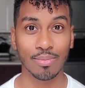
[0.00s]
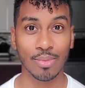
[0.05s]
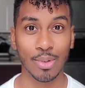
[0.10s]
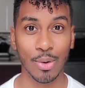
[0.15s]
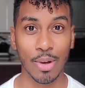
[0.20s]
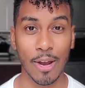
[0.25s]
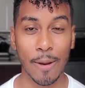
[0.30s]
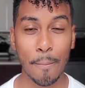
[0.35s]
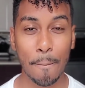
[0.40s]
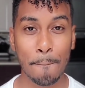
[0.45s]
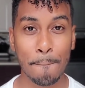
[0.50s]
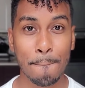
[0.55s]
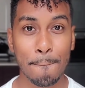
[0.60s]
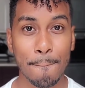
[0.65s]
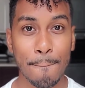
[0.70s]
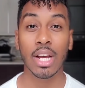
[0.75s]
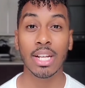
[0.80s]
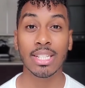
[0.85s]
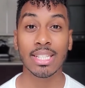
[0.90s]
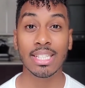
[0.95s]
Okay.
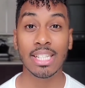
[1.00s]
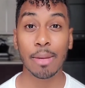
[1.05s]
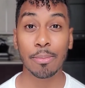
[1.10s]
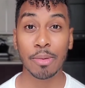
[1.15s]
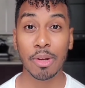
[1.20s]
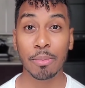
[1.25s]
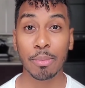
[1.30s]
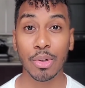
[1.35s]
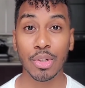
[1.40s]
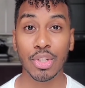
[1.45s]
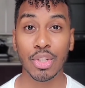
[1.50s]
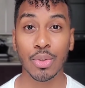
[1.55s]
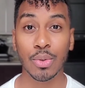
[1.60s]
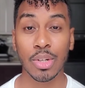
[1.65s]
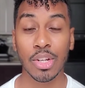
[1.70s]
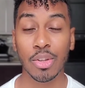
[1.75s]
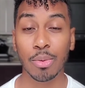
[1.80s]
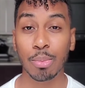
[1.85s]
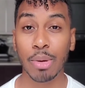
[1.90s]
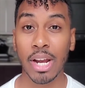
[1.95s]
Step number 2,
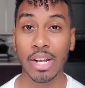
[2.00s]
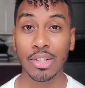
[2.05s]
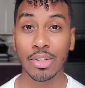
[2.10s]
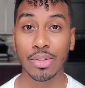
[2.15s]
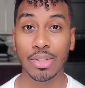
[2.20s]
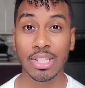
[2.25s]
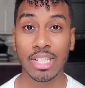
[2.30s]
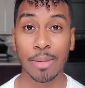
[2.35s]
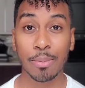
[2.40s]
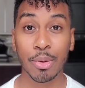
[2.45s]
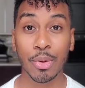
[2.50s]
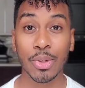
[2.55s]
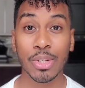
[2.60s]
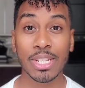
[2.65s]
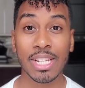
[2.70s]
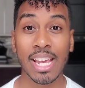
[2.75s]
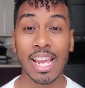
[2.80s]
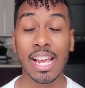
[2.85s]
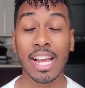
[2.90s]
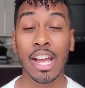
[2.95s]
another practical step you can
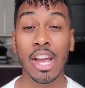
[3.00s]
take,